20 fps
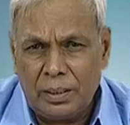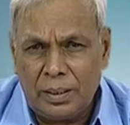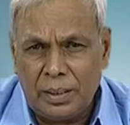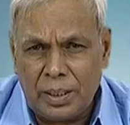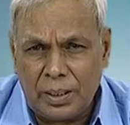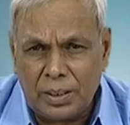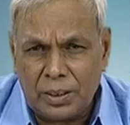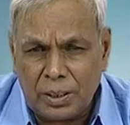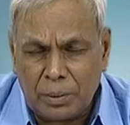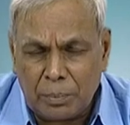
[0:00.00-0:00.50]
they
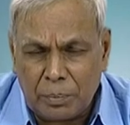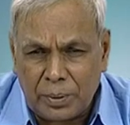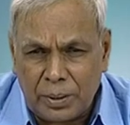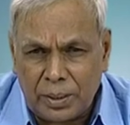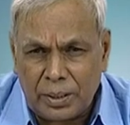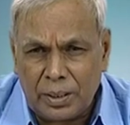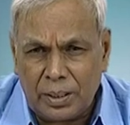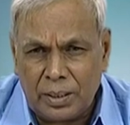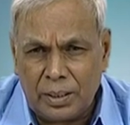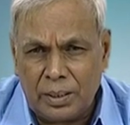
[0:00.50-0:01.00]
are
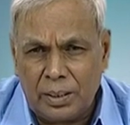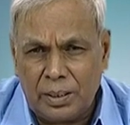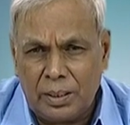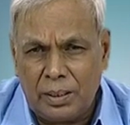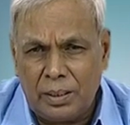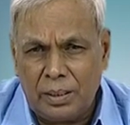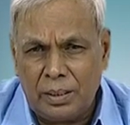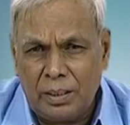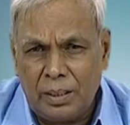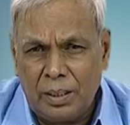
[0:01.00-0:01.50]
separating
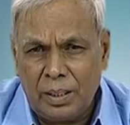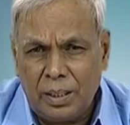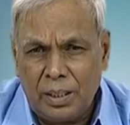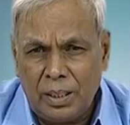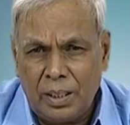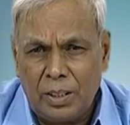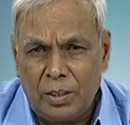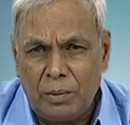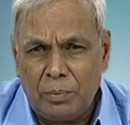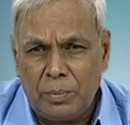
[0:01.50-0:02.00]
the
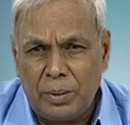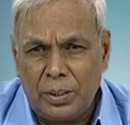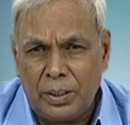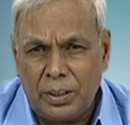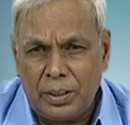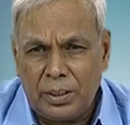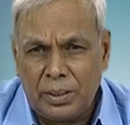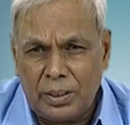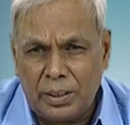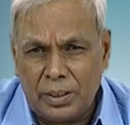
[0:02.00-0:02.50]

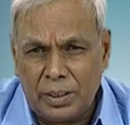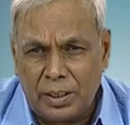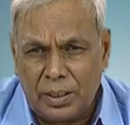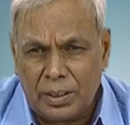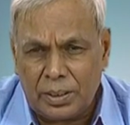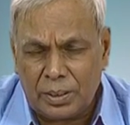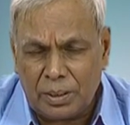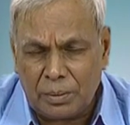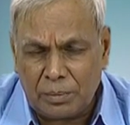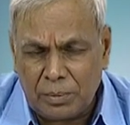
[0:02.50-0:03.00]
aromatics in
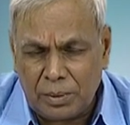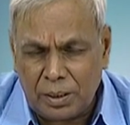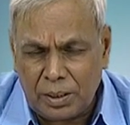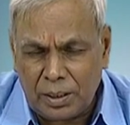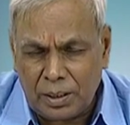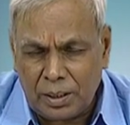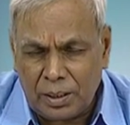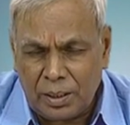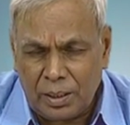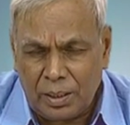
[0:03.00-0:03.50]
case of
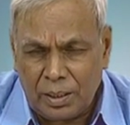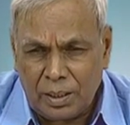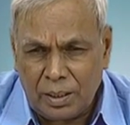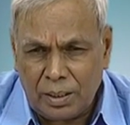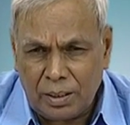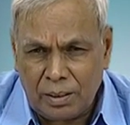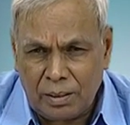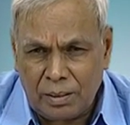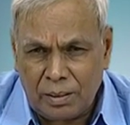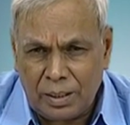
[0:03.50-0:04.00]
the
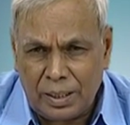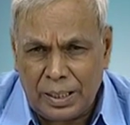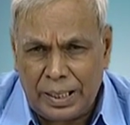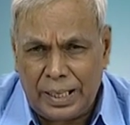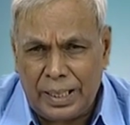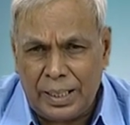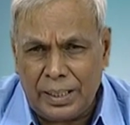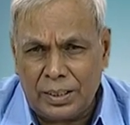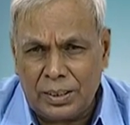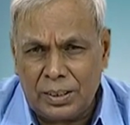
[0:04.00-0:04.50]
uh,
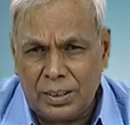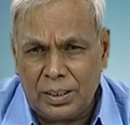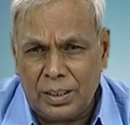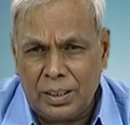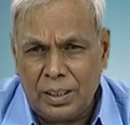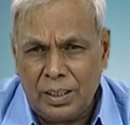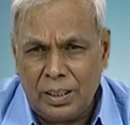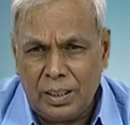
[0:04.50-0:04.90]
Reliance,